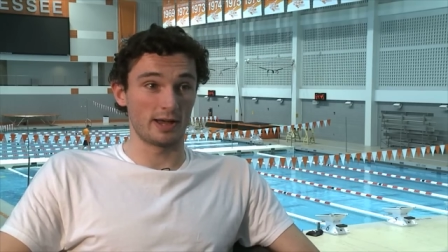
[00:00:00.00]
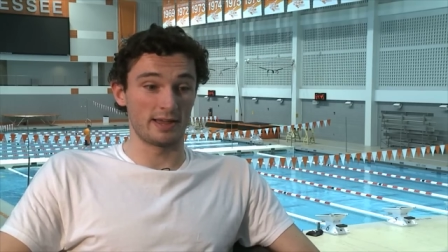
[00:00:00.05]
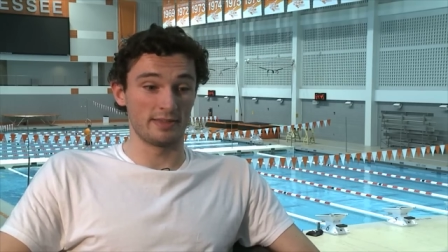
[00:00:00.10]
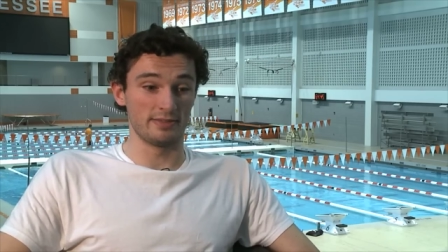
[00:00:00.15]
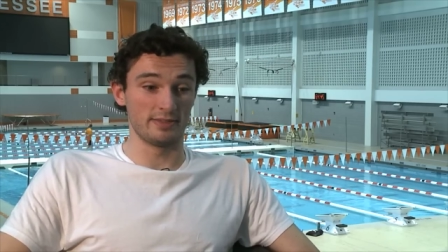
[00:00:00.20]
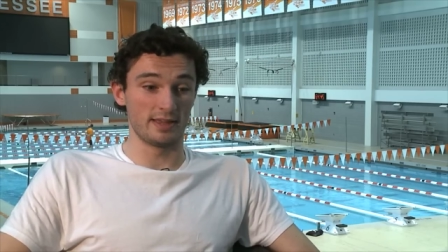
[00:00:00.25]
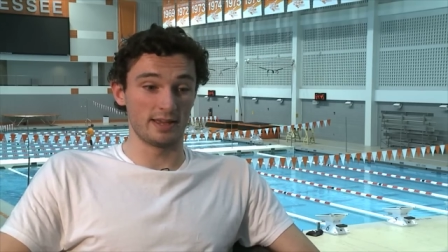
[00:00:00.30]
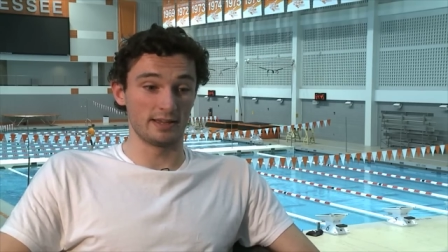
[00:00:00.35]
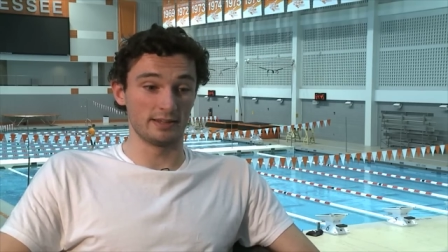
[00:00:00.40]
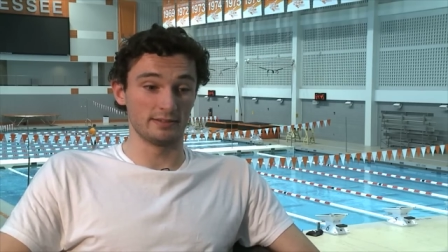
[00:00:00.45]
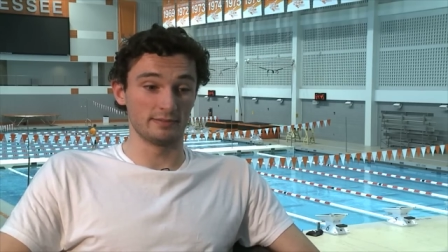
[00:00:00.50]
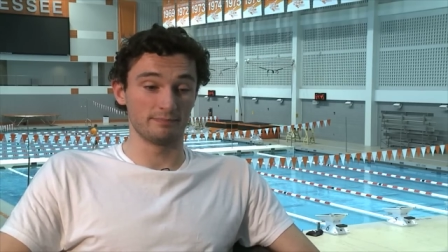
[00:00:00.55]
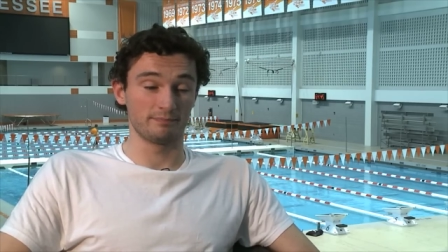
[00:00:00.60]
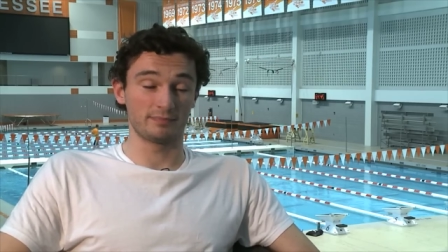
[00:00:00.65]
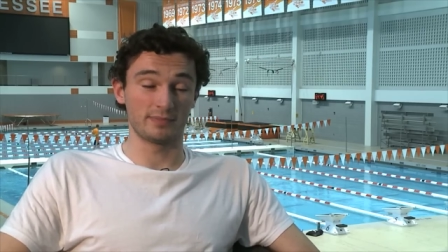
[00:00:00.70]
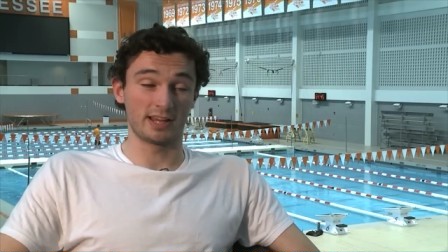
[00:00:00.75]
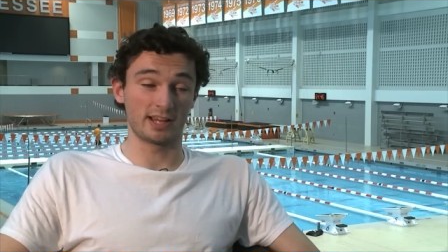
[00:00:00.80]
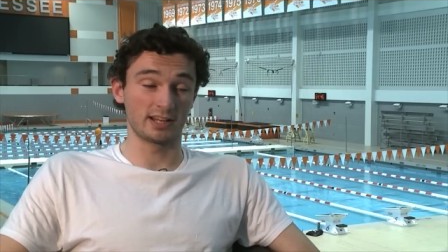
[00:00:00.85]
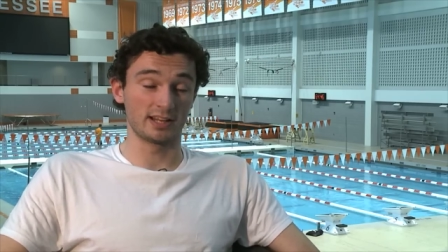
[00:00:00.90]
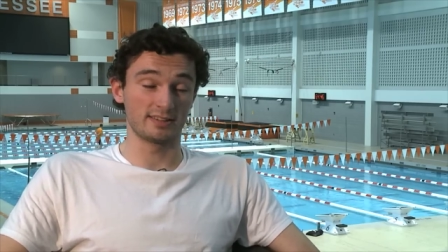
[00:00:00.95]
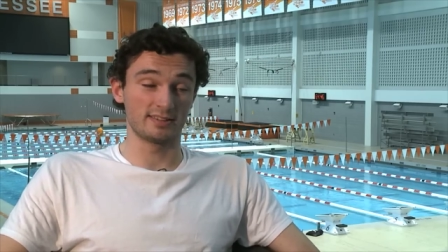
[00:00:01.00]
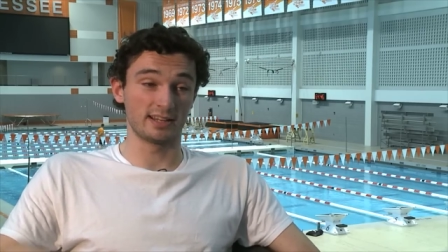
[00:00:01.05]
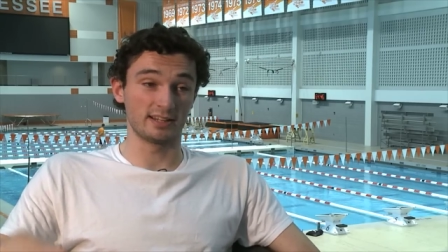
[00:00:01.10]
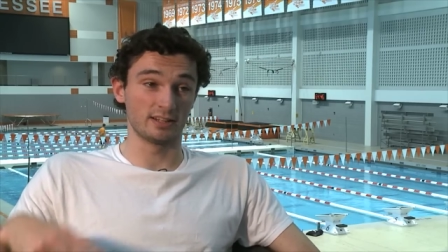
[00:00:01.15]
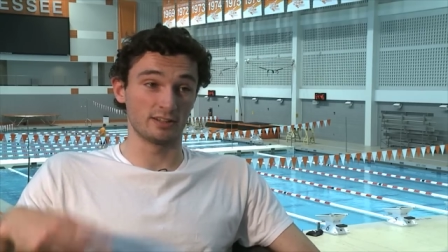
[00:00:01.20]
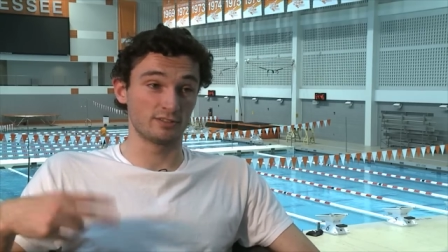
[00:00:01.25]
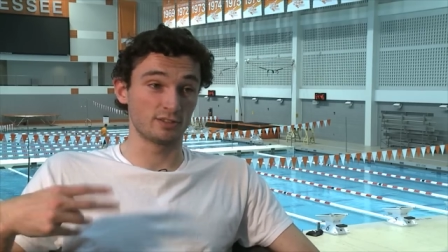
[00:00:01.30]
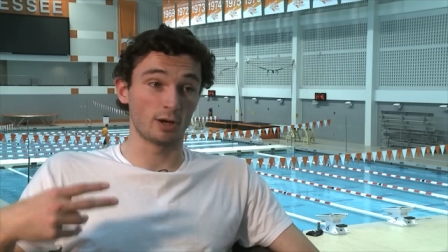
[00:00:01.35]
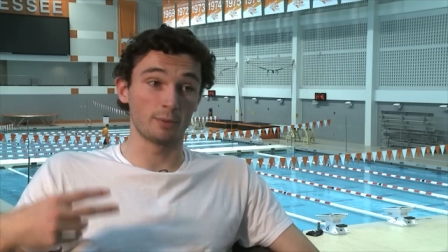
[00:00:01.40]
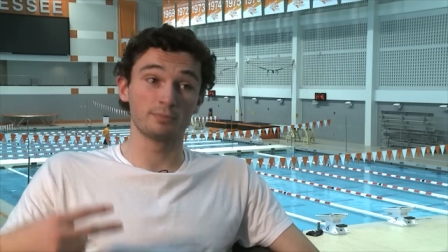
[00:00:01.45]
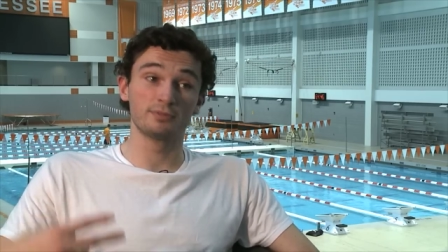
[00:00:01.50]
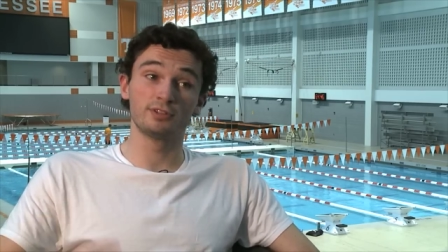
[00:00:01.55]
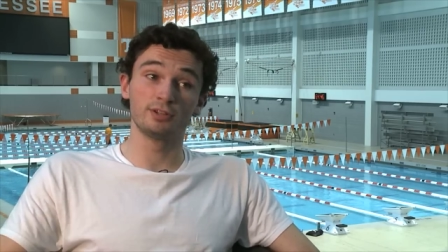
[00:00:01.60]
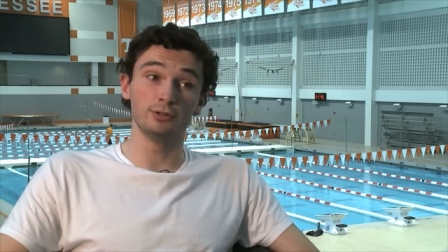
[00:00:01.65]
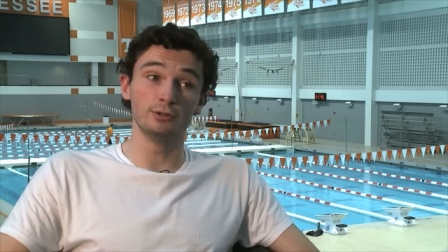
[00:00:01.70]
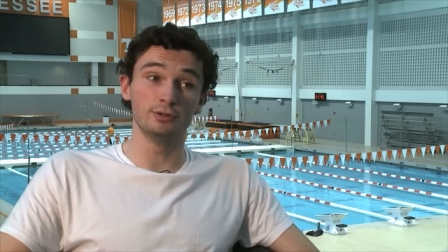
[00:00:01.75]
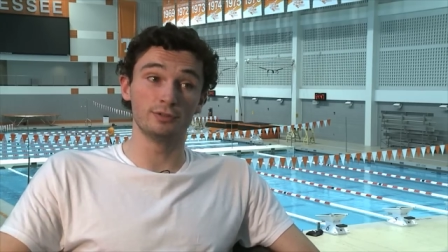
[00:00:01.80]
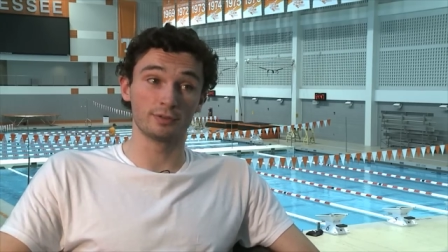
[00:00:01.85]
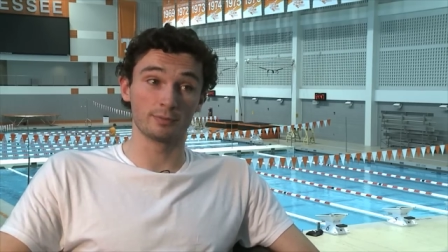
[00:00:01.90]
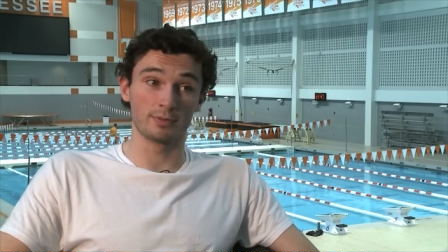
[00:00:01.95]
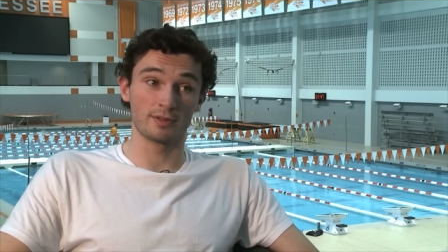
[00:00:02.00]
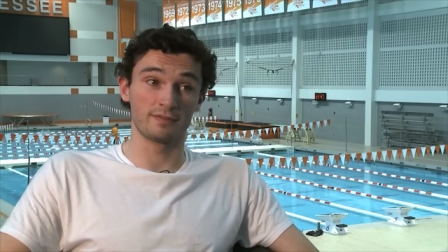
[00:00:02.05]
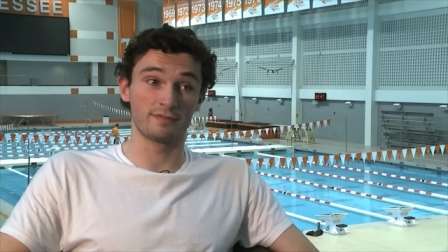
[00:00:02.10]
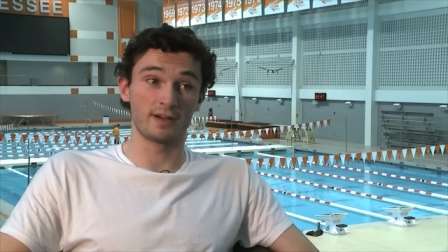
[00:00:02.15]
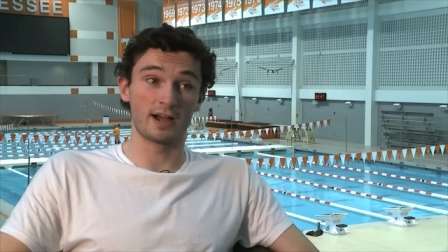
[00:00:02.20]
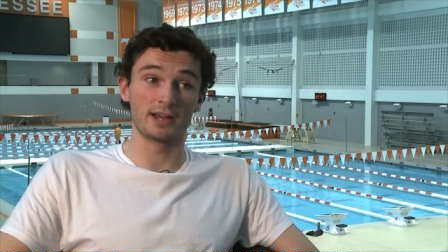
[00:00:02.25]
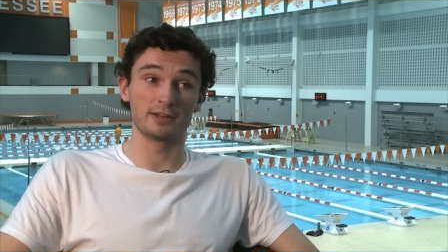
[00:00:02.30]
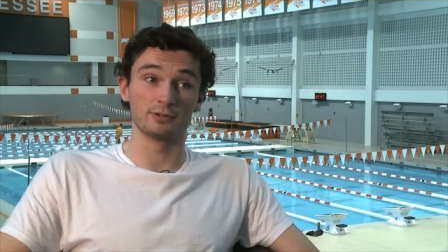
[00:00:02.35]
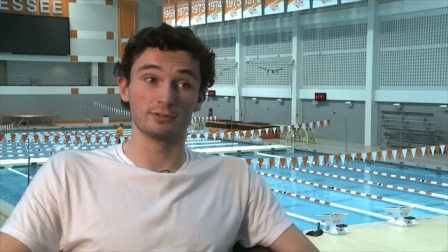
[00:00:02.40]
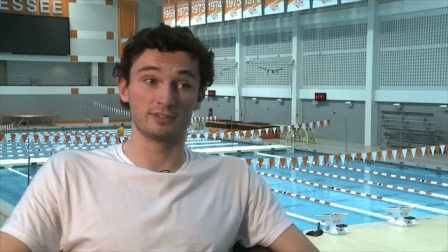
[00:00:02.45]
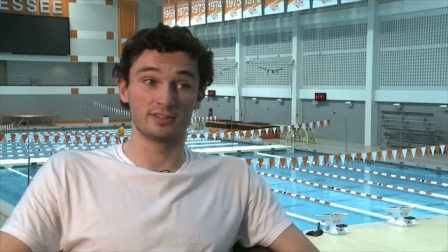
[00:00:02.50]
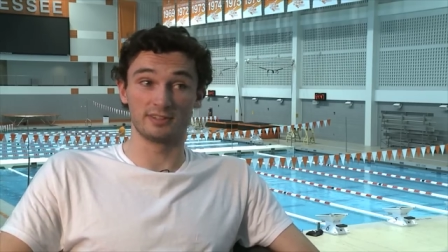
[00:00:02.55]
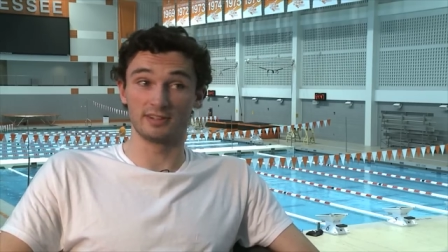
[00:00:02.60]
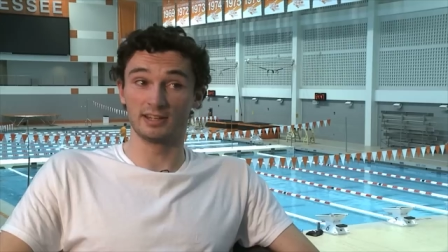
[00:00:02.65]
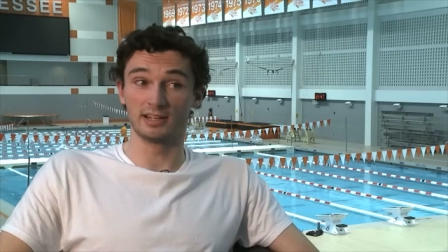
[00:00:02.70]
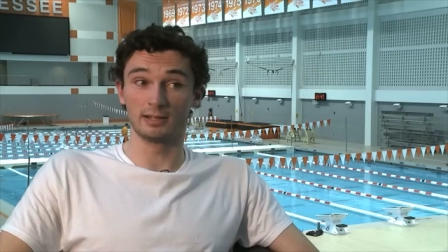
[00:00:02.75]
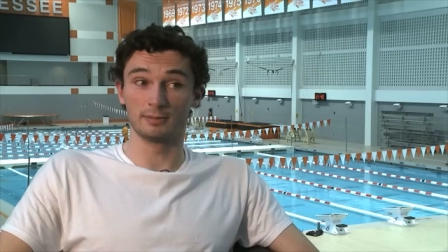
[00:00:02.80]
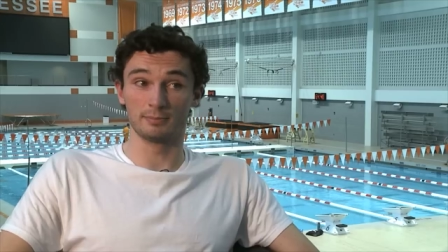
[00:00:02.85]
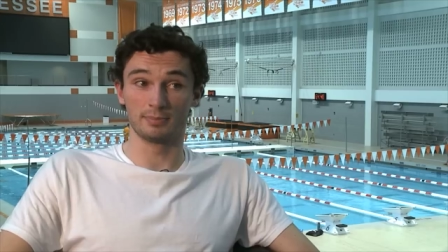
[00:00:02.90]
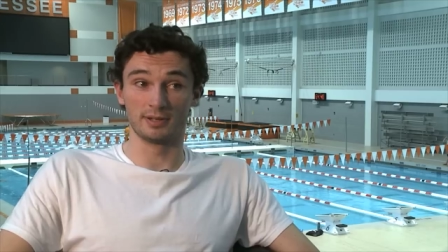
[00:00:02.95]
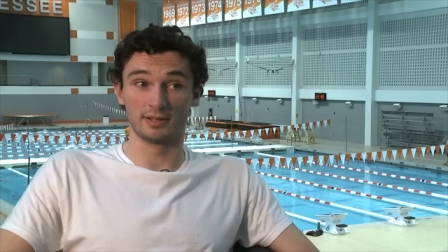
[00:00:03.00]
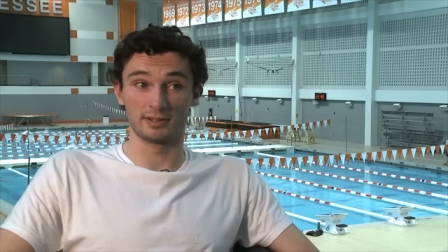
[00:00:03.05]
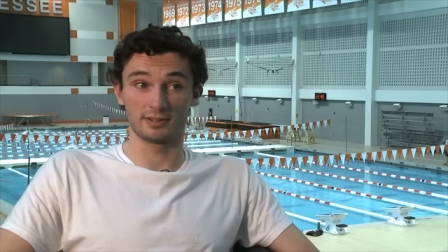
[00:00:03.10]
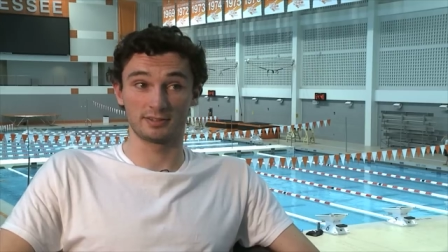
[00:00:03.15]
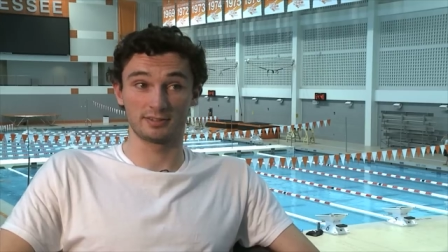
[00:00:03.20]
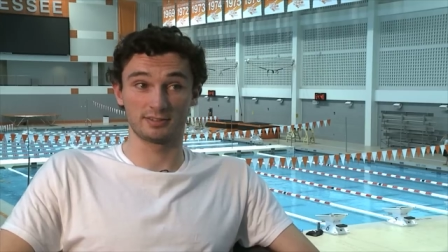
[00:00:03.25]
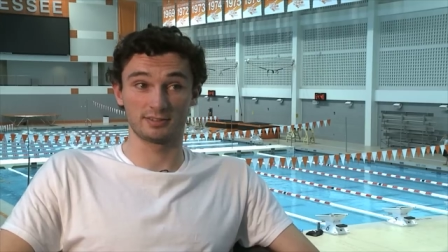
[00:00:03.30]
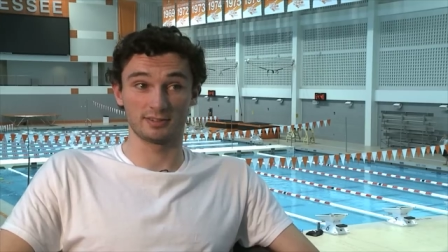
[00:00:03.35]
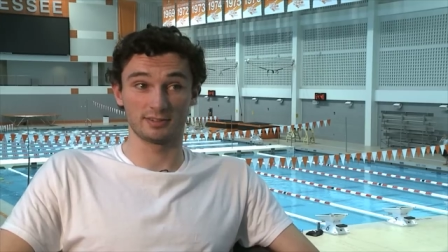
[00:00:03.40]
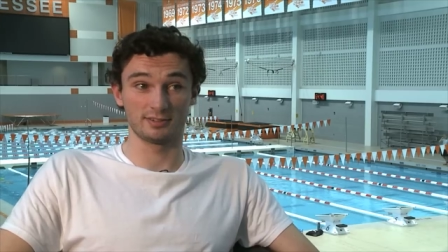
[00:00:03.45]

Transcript: And then they're going to take the top two from the final to the Olympics.